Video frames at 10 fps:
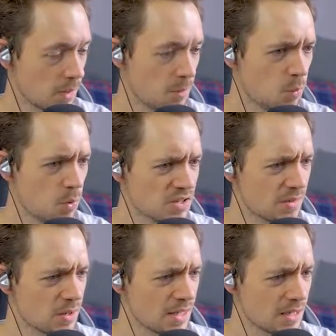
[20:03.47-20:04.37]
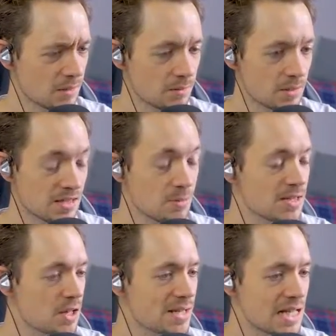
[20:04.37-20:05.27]
Uh, what's going on here? Ser
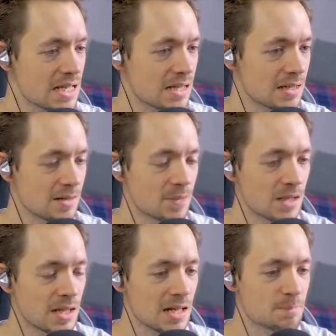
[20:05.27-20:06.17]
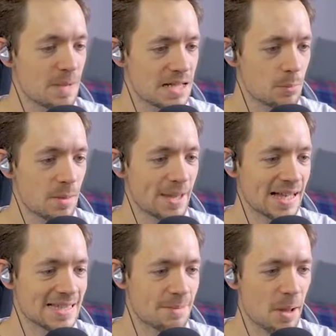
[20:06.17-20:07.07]
seriously? It is midnight. We're being
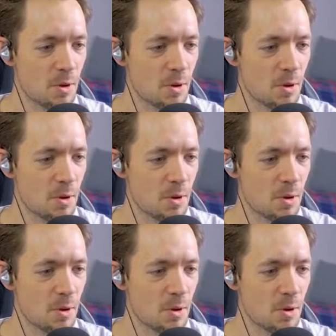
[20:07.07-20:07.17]
attacked by